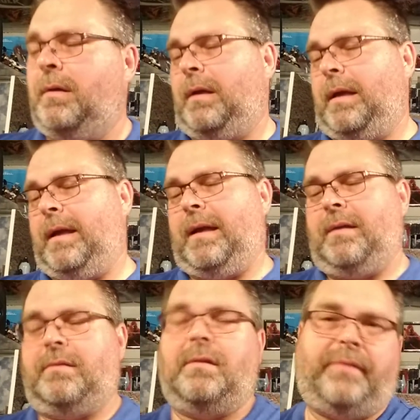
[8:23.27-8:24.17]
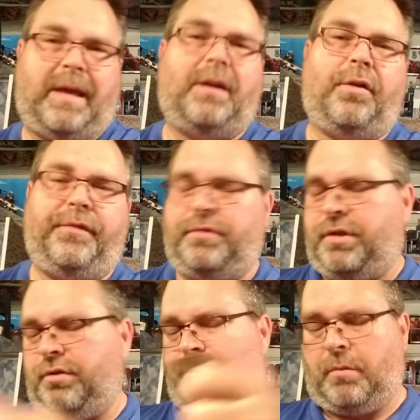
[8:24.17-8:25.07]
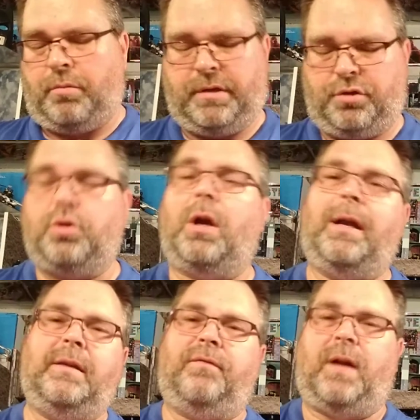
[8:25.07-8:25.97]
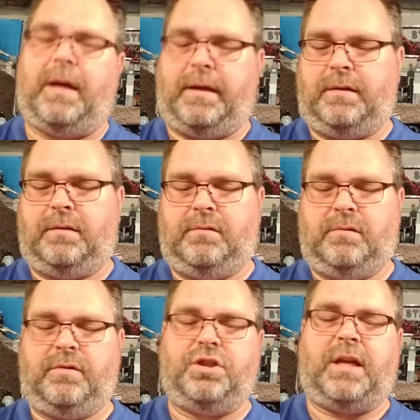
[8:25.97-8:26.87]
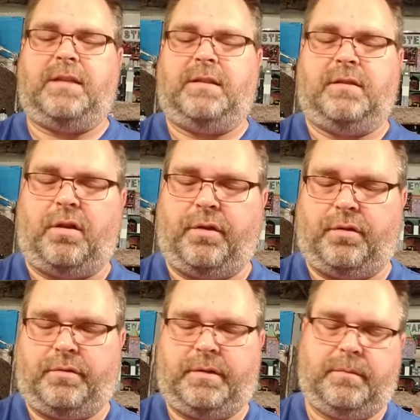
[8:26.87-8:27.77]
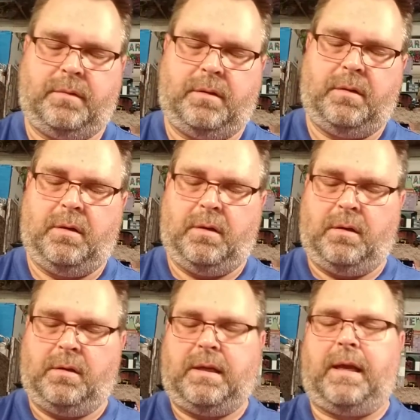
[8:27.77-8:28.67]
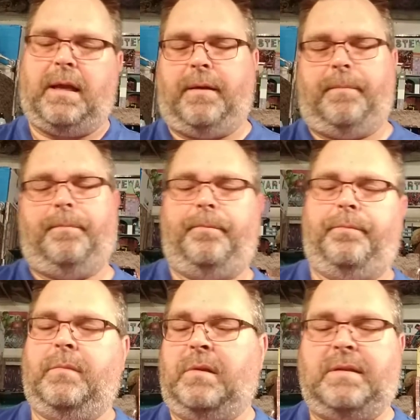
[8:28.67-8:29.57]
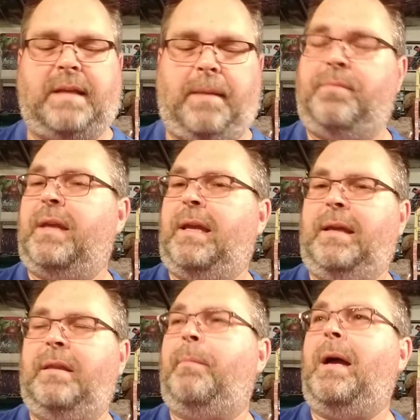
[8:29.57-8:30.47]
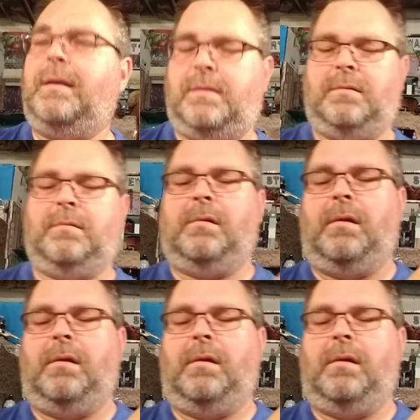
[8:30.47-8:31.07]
And that also too. So I wasn't trying to find the chases on those. Okay, same thing in the box.